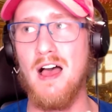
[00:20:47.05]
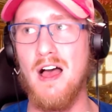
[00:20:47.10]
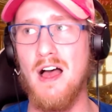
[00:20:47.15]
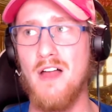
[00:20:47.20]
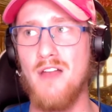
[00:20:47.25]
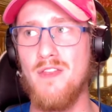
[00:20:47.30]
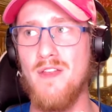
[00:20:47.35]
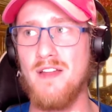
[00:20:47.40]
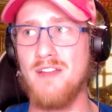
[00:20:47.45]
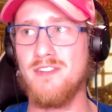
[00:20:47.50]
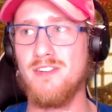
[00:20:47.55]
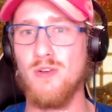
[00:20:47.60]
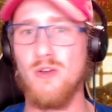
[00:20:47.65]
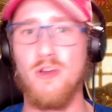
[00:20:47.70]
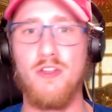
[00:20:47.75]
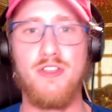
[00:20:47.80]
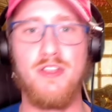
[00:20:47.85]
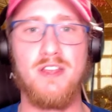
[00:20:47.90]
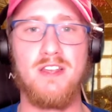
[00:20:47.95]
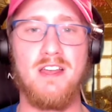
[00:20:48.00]
That's the
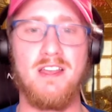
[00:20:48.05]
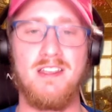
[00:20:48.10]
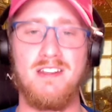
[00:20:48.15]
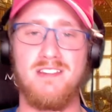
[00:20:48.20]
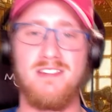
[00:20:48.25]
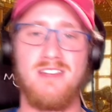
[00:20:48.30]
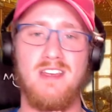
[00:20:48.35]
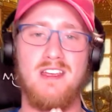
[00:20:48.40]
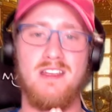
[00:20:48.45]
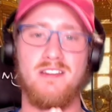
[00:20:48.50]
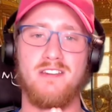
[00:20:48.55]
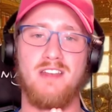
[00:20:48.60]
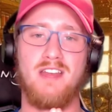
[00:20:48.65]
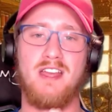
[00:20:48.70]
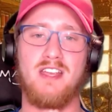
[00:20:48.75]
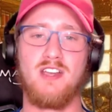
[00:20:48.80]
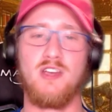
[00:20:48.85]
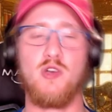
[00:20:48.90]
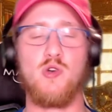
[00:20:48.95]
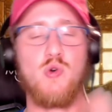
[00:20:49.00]
only thing I could say is
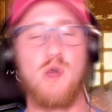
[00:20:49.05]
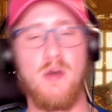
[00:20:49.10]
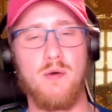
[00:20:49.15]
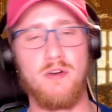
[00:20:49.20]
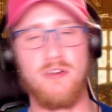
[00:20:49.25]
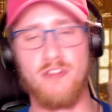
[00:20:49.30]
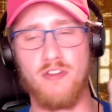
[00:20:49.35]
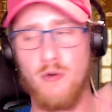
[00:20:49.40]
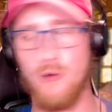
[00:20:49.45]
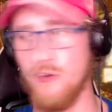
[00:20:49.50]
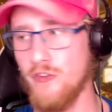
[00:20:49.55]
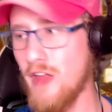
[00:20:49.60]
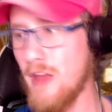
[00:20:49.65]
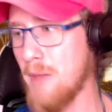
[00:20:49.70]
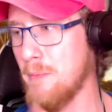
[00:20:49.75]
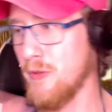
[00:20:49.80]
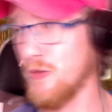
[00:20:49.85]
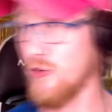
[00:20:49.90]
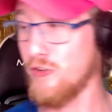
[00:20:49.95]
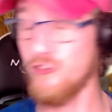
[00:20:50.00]
like, oh, I wish there was
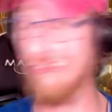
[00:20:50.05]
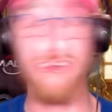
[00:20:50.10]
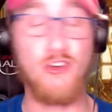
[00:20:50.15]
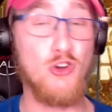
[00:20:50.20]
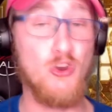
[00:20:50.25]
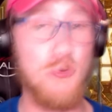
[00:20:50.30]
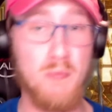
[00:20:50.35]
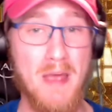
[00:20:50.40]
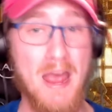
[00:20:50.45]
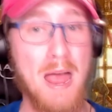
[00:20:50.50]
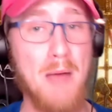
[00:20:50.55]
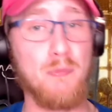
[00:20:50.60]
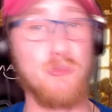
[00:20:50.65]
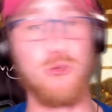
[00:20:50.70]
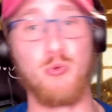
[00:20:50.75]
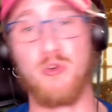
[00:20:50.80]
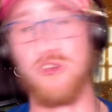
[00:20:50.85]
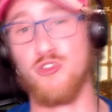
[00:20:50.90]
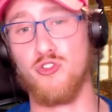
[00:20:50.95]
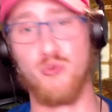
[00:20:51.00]
that. But there's 2
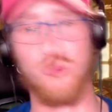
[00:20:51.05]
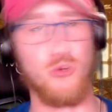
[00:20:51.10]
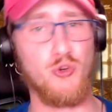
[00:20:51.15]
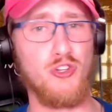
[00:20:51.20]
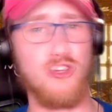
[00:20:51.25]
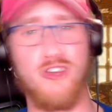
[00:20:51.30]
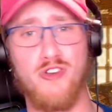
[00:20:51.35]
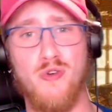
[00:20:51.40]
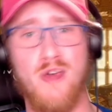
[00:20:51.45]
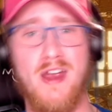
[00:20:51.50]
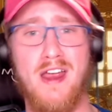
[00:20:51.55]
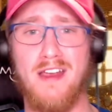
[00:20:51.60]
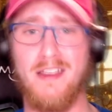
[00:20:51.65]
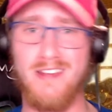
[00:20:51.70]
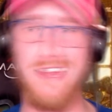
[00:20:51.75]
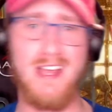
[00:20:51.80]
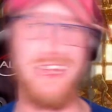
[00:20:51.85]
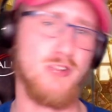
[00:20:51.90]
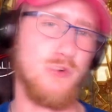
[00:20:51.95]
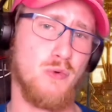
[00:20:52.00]
maps, which is really great.
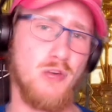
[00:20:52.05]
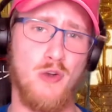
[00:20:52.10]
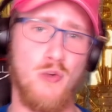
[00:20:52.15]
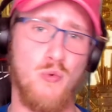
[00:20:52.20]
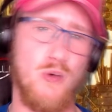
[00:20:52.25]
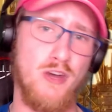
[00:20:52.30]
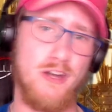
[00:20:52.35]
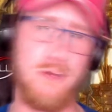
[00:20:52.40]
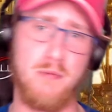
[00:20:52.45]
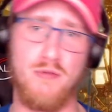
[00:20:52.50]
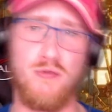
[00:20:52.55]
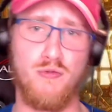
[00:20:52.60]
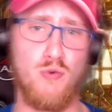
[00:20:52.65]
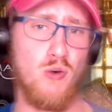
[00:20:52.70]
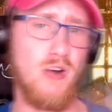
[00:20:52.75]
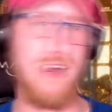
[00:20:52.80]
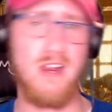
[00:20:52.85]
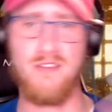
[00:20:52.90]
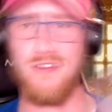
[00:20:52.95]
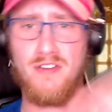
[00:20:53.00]
Exactly what I wanted
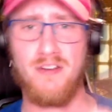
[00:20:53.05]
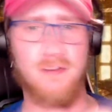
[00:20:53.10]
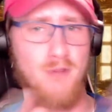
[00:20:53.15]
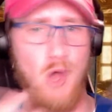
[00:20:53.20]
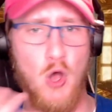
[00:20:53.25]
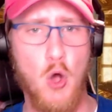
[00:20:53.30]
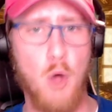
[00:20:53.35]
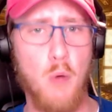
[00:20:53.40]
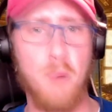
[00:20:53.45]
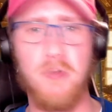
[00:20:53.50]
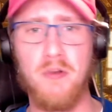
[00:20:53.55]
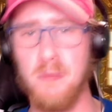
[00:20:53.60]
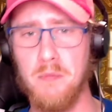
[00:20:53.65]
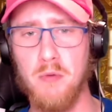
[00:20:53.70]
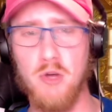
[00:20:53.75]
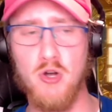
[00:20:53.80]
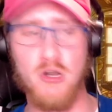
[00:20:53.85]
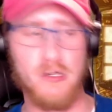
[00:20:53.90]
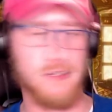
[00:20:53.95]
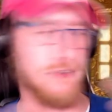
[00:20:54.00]
before I even opened the
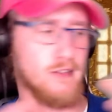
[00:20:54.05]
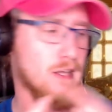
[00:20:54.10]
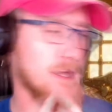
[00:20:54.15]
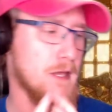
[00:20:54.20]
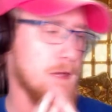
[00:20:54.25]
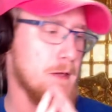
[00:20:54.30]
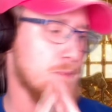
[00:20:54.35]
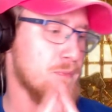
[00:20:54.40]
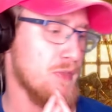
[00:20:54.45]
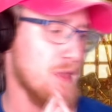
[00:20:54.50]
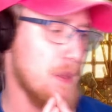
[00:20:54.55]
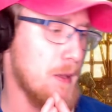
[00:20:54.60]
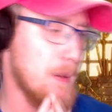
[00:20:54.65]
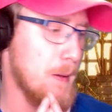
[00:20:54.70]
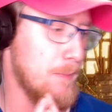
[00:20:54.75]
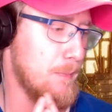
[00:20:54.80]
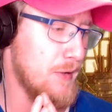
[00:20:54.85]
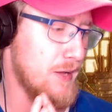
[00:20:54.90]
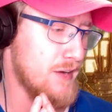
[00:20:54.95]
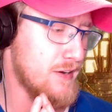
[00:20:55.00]
books.
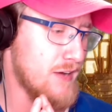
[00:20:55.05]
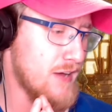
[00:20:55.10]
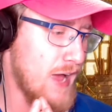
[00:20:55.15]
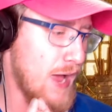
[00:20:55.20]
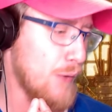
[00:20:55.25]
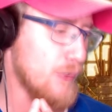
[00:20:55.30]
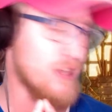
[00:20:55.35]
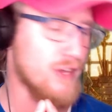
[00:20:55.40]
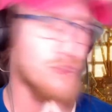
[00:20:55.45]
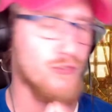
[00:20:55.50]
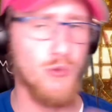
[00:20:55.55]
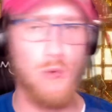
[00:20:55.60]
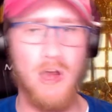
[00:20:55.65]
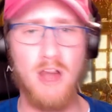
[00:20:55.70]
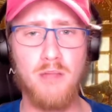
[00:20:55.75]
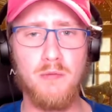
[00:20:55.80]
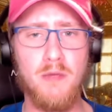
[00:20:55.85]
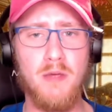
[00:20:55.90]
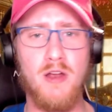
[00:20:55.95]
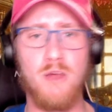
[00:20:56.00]
But I would give the
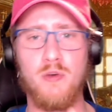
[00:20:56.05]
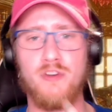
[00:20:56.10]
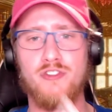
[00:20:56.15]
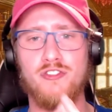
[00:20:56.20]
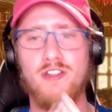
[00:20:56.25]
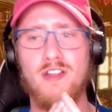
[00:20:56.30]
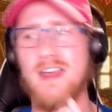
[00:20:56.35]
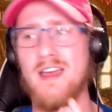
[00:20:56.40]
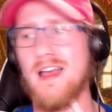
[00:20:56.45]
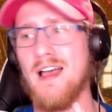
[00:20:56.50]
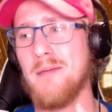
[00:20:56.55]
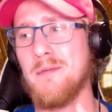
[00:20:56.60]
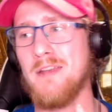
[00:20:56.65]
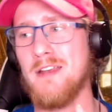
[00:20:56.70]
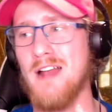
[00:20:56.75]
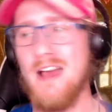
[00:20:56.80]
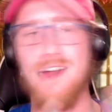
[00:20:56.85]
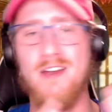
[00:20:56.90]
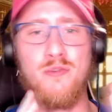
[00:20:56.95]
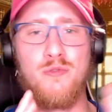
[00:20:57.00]
Wild Beyond Witchlight, I
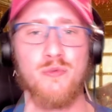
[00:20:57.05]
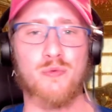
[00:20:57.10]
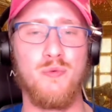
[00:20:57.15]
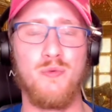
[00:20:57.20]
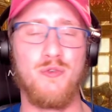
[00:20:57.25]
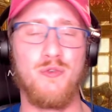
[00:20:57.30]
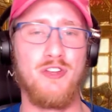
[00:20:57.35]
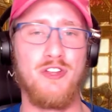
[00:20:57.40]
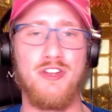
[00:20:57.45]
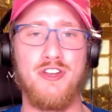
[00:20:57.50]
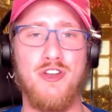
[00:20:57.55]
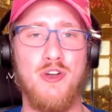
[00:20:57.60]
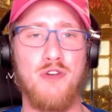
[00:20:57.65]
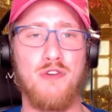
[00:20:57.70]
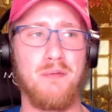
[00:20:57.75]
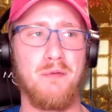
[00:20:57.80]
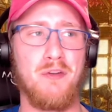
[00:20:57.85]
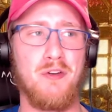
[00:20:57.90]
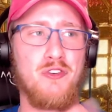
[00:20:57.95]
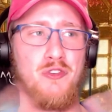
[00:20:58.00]
mean, I don't really know
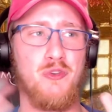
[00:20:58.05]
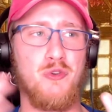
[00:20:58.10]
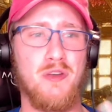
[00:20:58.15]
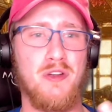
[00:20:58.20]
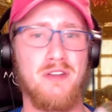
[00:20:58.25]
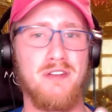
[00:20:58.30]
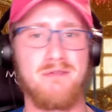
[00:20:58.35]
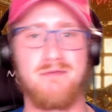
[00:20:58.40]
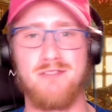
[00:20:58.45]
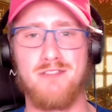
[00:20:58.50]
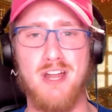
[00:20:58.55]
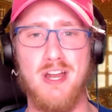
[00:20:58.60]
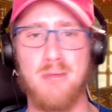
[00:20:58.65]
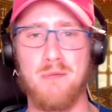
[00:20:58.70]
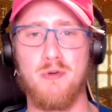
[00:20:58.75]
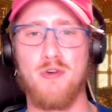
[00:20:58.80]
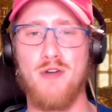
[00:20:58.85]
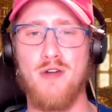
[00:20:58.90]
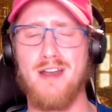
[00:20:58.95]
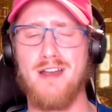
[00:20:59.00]
if I'm going to do a
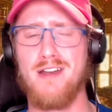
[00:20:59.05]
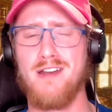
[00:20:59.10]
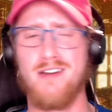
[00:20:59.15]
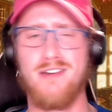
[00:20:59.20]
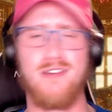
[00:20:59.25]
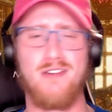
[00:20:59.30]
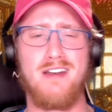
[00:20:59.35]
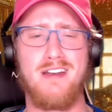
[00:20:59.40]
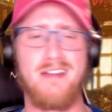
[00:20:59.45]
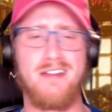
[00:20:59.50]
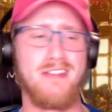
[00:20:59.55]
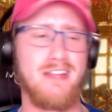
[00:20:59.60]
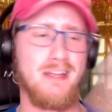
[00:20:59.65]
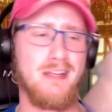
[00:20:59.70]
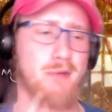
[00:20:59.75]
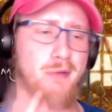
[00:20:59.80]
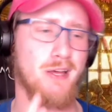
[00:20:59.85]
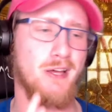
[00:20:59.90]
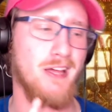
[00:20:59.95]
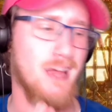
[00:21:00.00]
number rating or
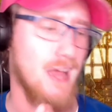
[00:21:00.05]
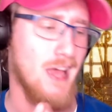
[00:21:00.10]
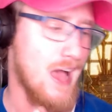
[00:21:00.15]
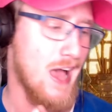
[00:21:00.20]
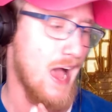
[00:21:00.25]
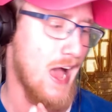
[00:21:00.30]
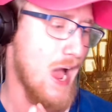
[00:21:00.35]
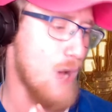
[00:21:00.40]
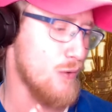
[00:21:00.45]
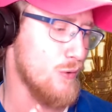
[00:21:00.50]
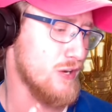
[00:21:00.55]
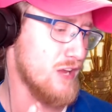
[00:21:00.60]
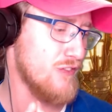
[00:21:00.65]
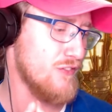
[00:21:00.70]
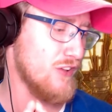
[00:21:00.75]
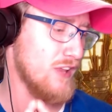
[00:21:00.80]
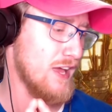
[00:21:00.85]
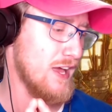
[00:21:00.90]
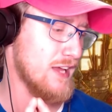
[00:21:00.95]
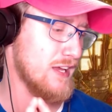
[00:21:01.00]
anything, but I would give
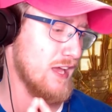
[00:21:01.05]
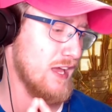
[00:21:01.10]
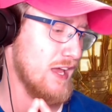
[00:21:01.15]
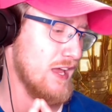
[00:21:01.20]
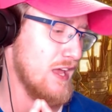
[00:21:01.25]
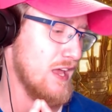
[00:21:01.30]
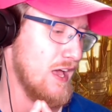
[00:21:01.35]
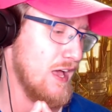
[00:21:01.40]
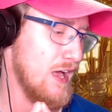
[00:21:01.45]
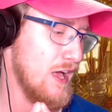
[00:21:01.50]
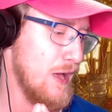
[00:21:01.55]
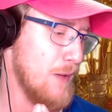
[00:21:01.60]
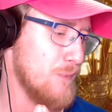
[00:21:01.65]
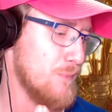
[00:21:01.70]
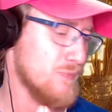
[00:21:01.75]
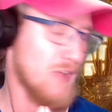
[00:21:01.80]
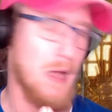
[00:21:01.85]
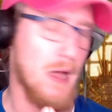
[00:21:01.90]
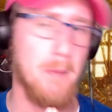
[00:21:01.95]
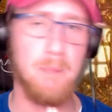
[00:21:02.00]
it like a
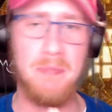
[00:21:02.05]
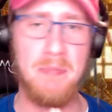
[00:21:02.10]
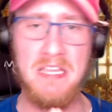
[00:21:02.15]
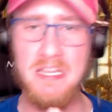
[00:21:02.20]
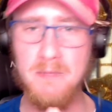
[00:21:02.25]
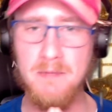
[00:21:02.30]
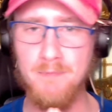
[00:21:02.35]
B